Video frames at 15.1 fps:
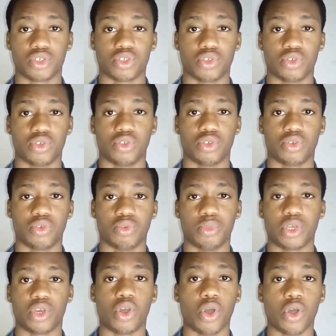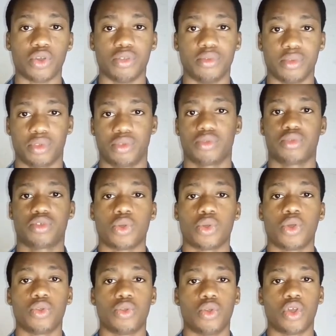So you could be called,
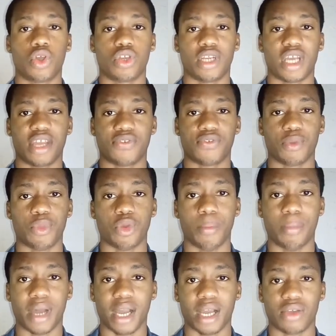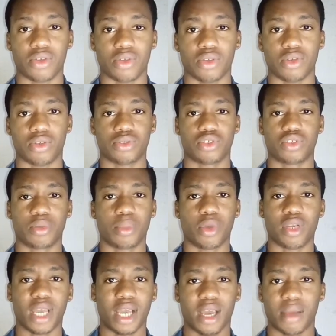someone could call you that is from your bank or some
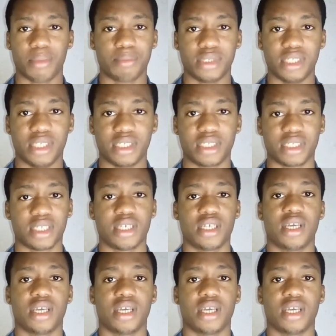other place,